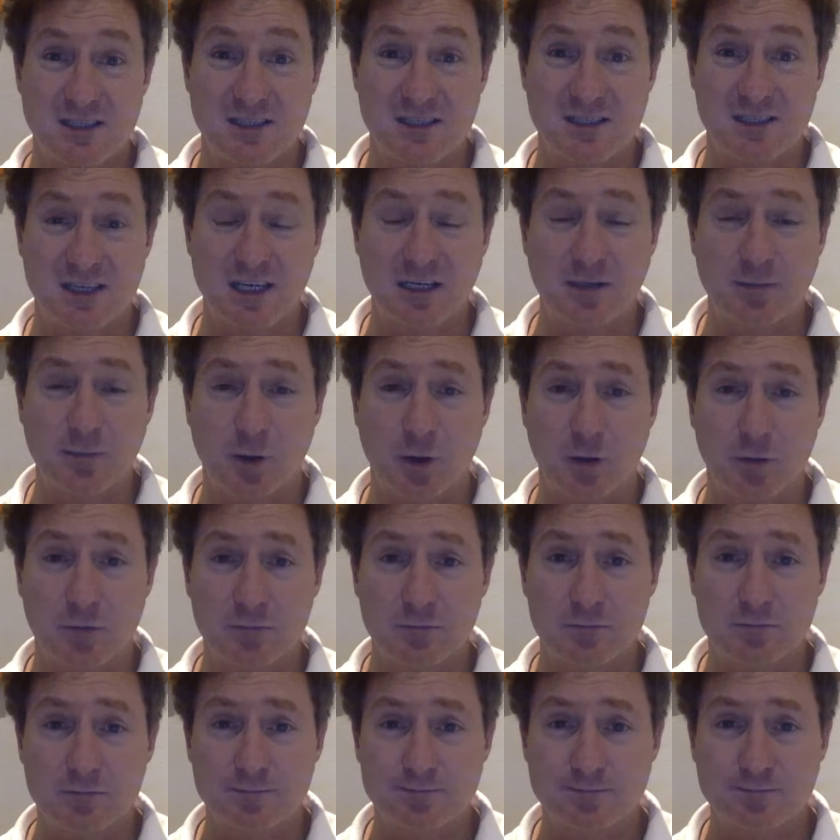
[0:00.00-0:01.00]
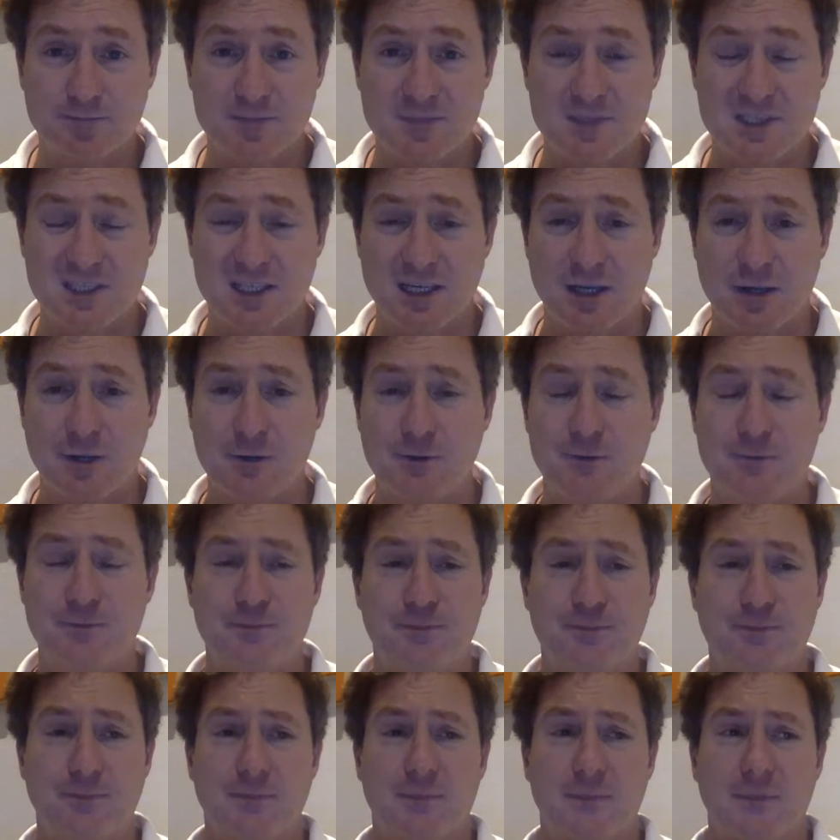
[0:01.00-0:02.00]
a single malt. So,
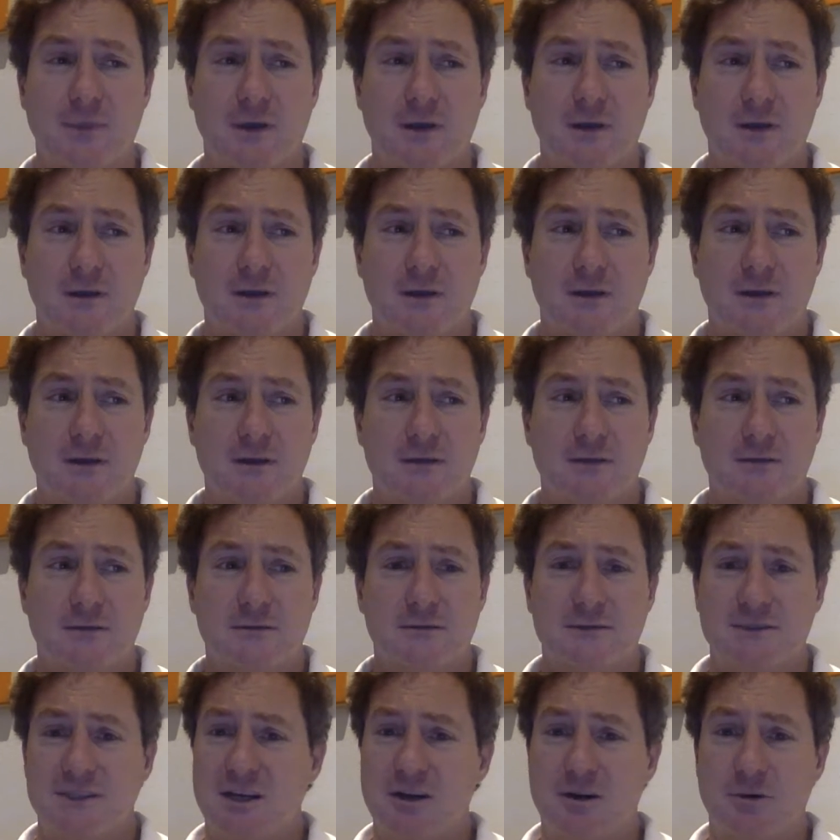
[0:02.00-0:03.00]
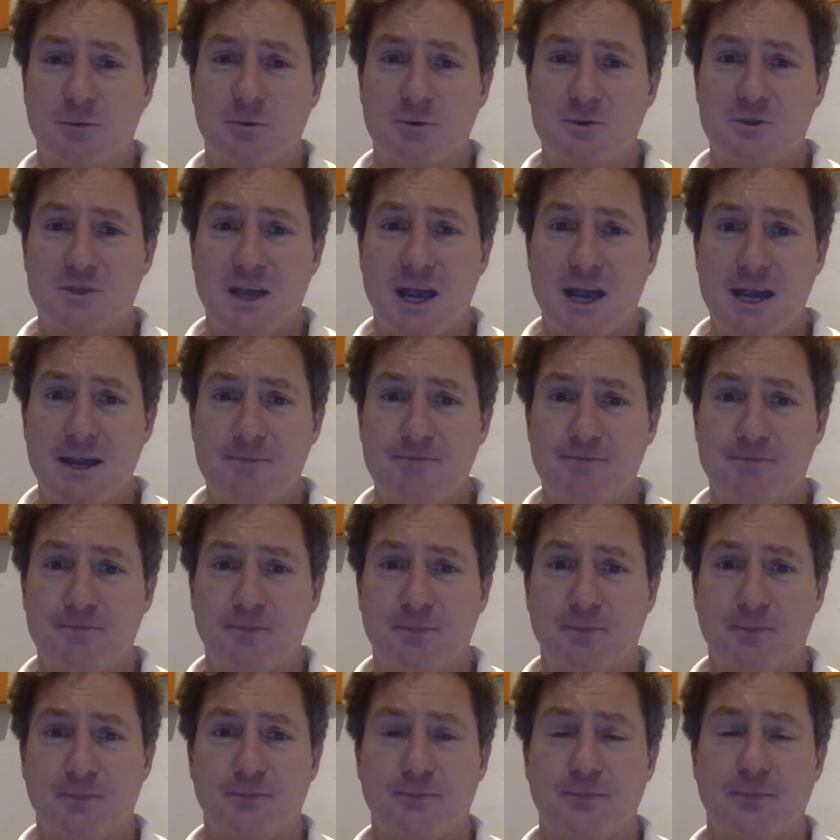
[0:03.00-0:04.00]
terrible shame,
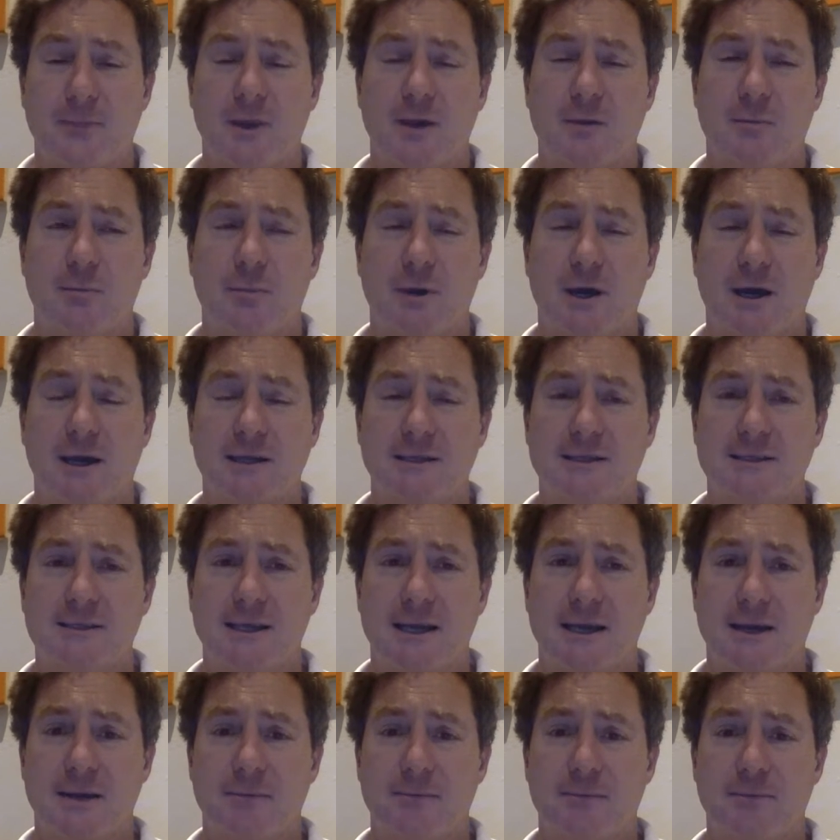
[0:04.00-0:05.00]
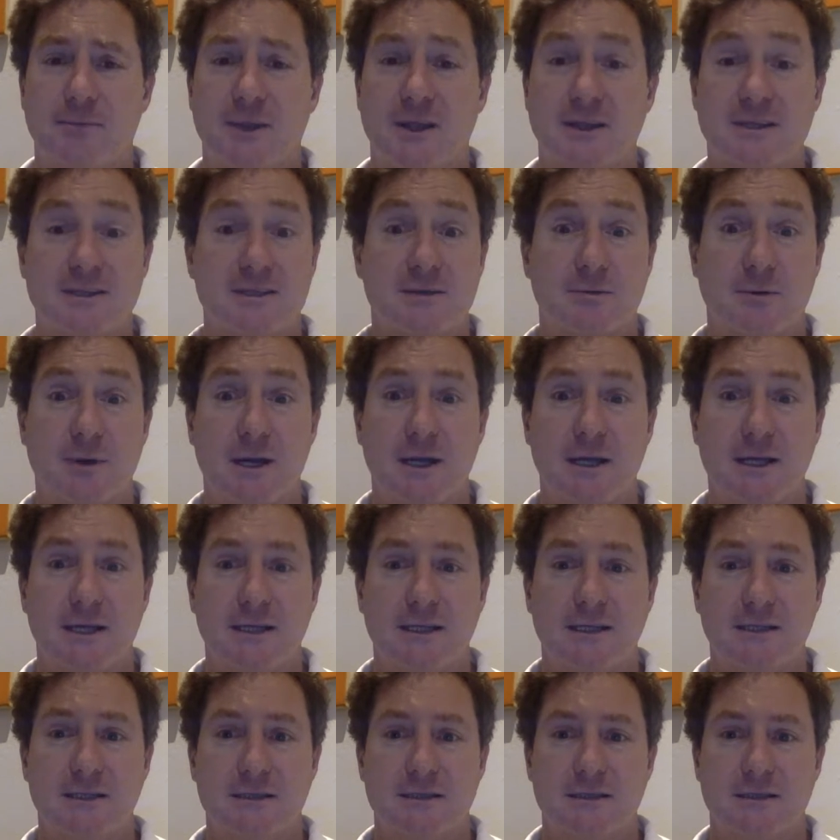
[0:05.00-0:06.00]
but that's the way it
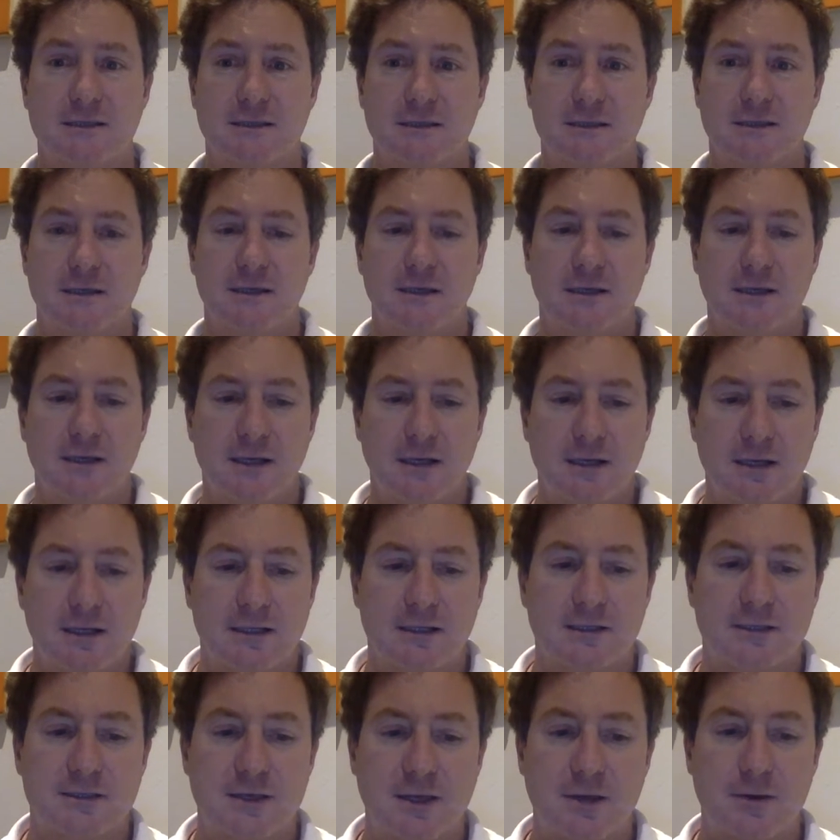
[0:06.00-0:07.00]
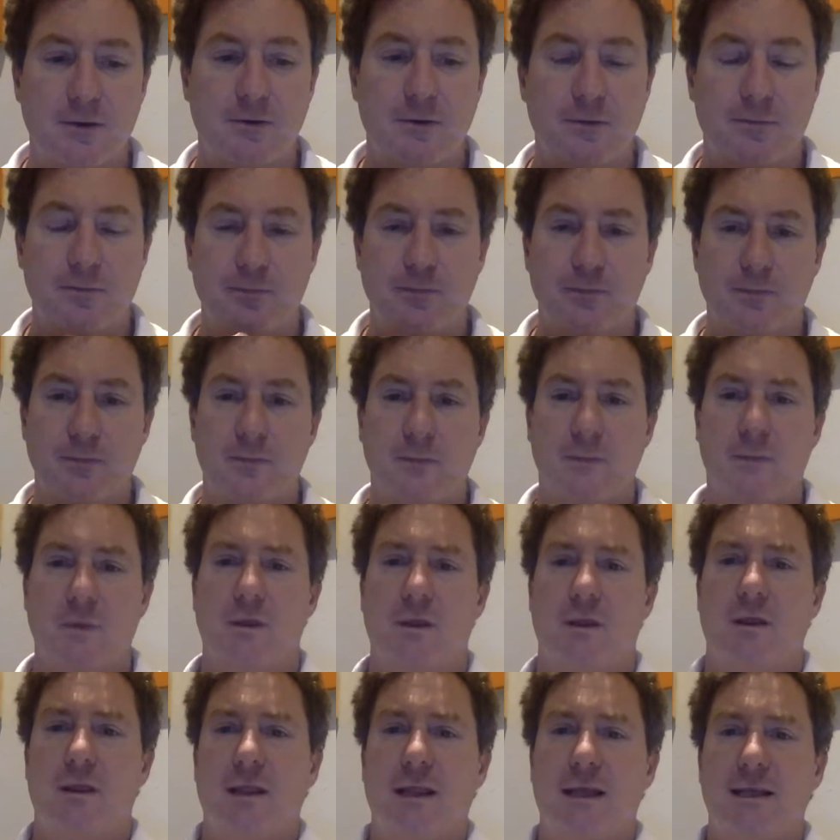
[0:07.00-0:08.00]
is. So,
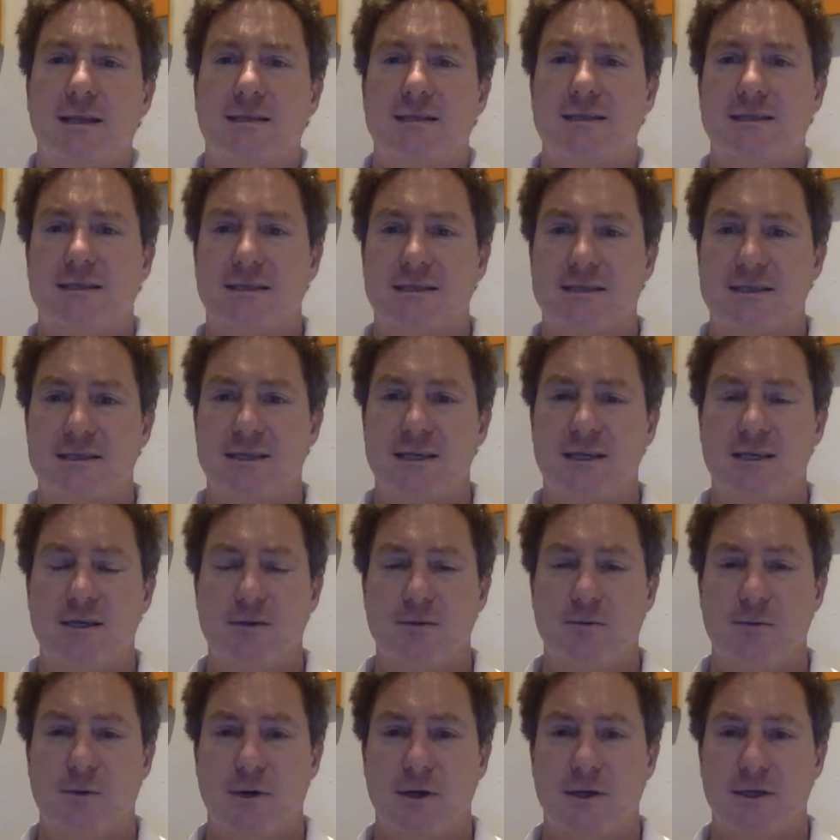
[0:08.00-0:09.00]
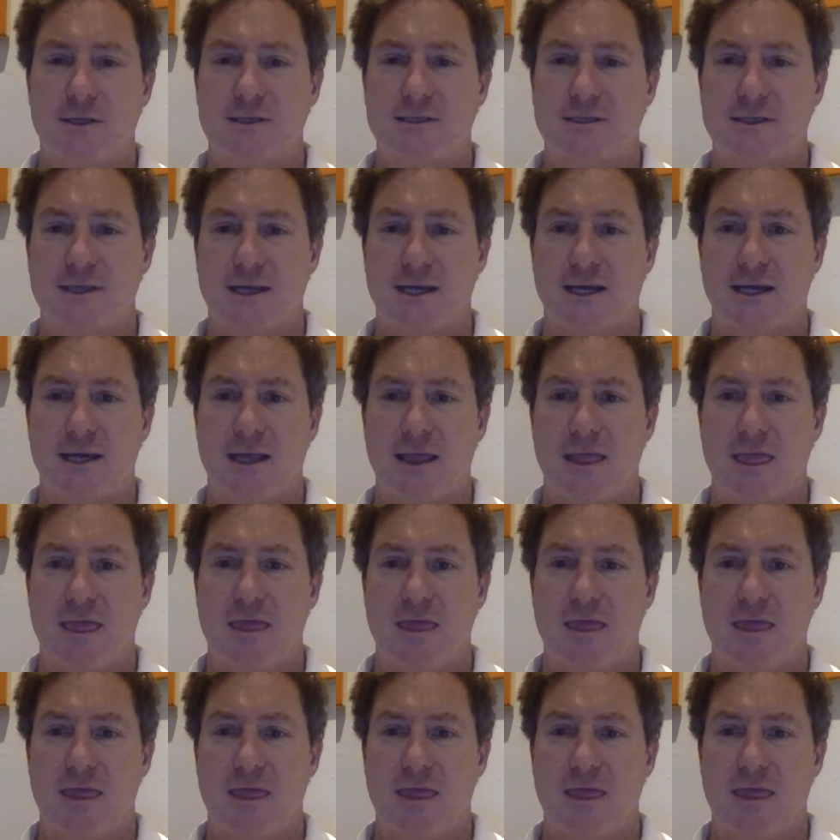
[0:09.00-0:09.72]
let's see what the